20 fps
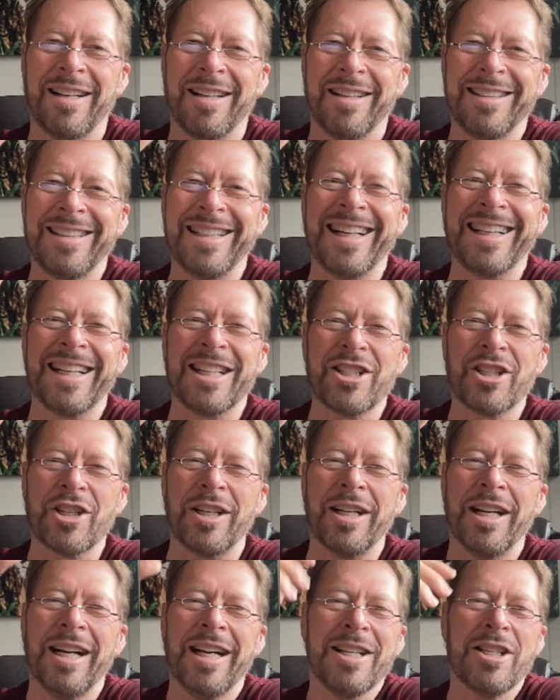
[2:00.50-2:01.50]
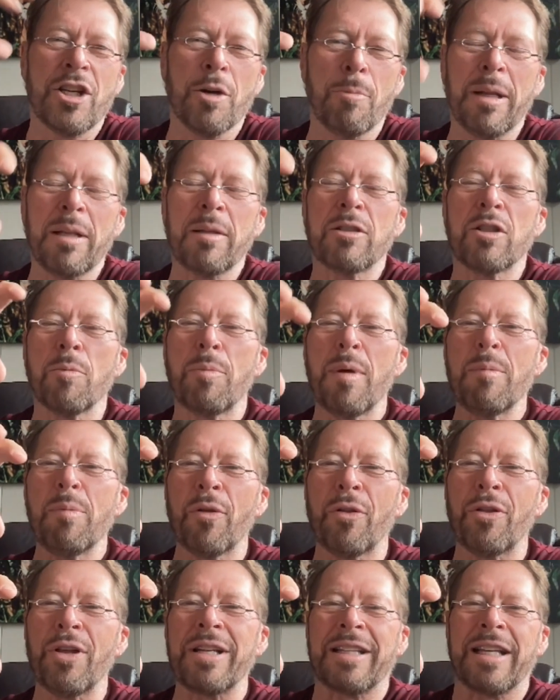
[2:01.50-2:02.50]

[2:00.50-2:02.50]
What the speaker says: Yeah, that's good. So people think, they